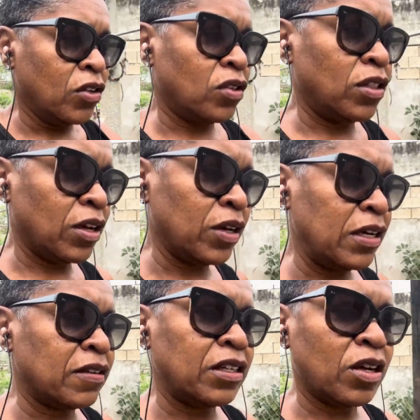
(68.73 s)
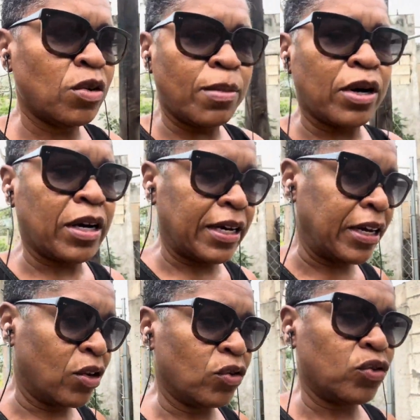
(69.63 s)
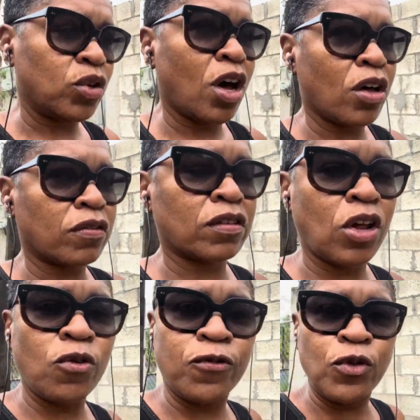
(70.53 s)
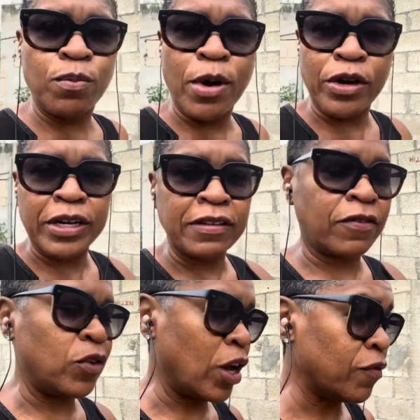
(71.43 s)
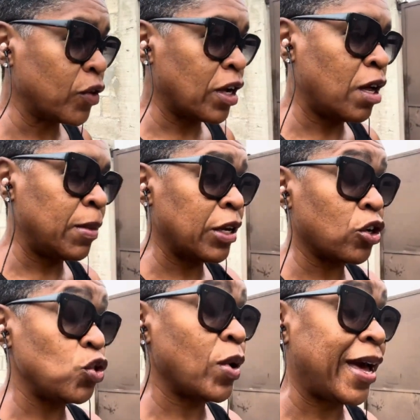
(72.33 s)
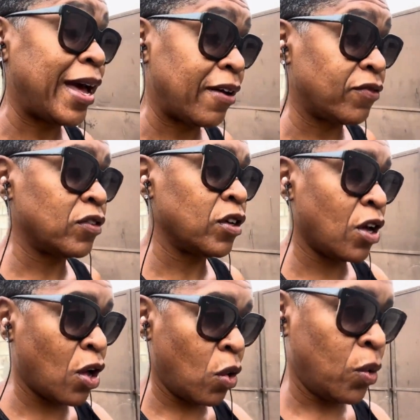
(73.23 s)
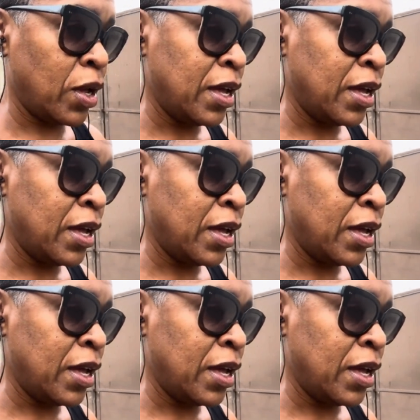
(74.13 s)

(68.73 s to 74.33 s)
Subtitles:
So there is another market I go to called Slow Food Markets. If you ever come here, you have to go.